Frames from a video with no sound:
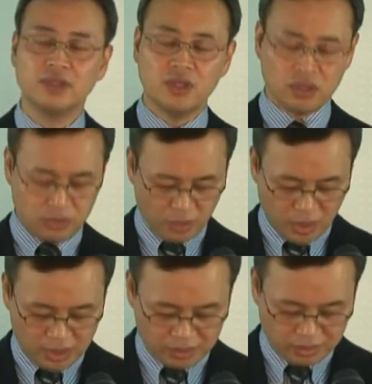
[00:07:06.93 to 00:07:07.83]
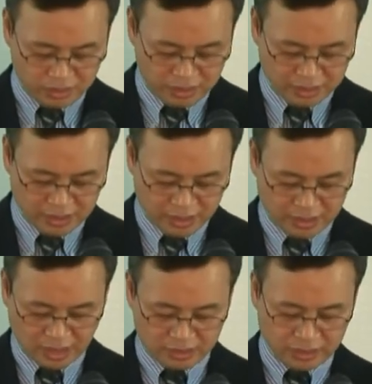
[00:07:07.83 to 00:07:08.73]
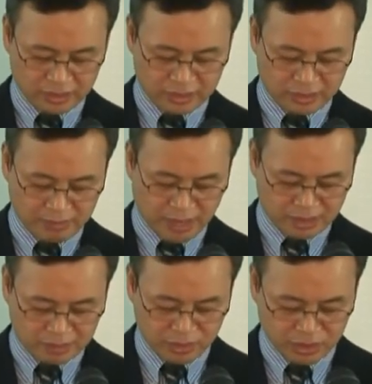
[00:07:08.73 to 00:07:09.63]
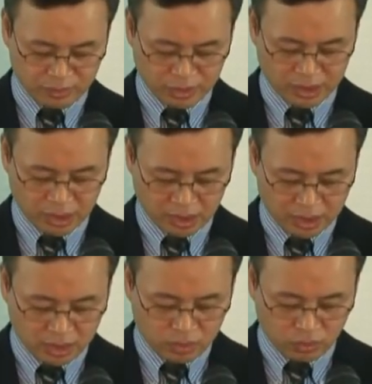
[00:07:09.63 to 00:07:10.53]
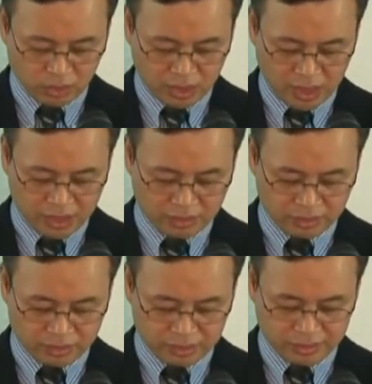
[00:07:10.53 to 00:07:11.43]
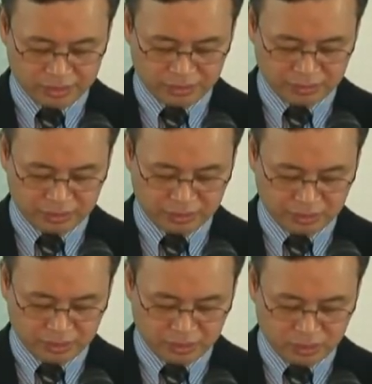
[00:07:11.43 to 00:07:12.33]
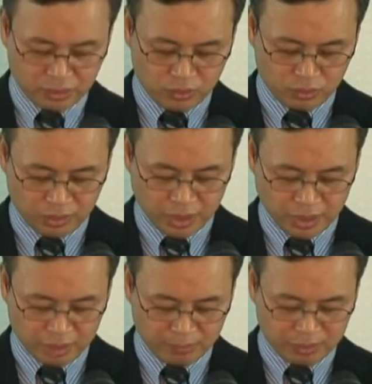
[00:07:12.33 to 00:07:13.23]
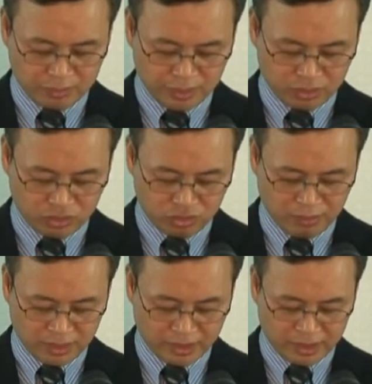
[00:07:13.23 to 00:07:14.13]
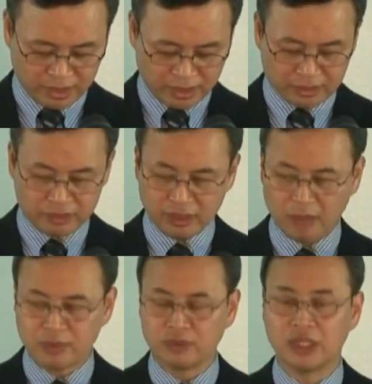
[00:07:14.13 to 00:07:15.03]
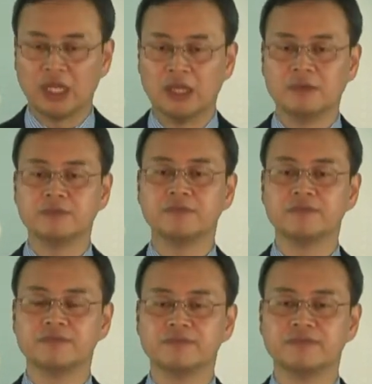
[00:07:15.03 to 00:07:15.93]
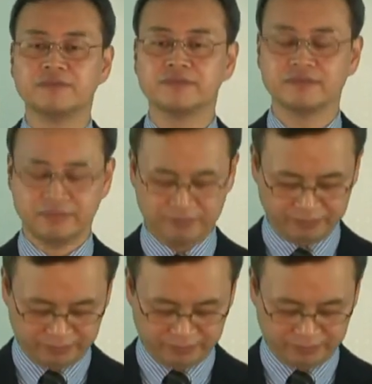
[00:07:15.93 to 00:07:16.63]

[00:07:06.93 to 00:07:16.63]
We will take a closer look at the reason why 1 John was written.